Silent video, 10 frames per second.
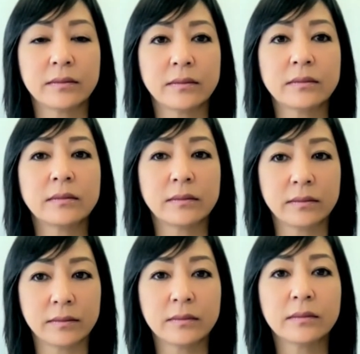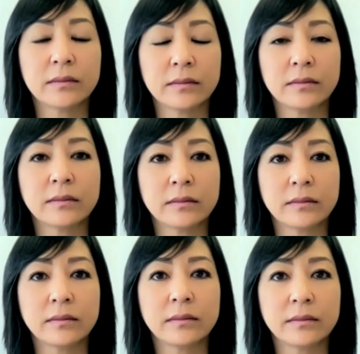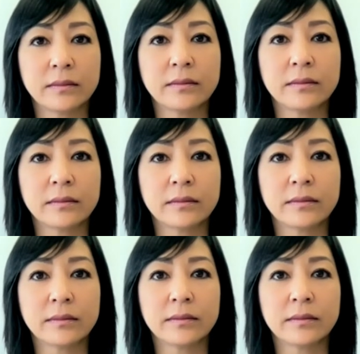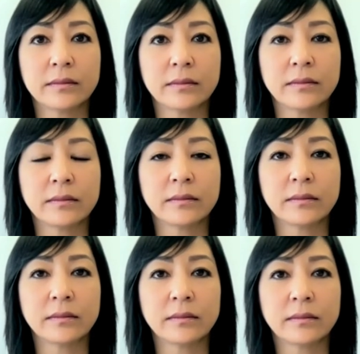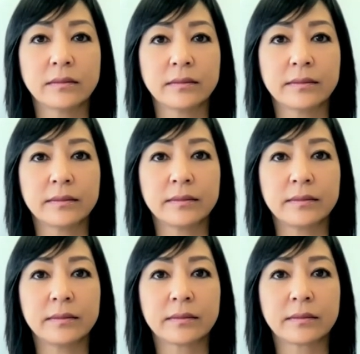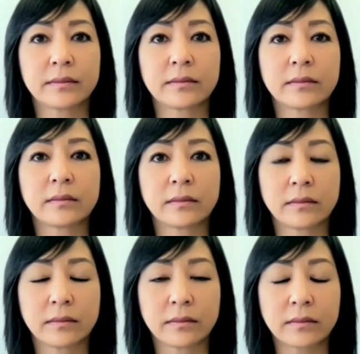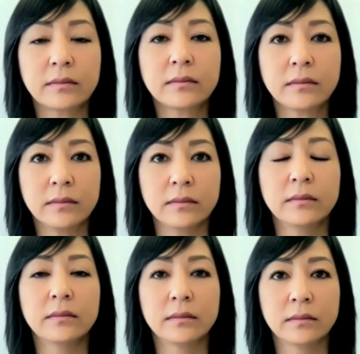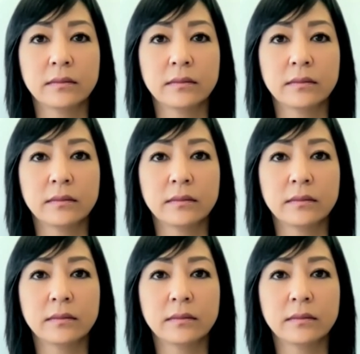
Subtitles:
No words are spoken by the person on screen.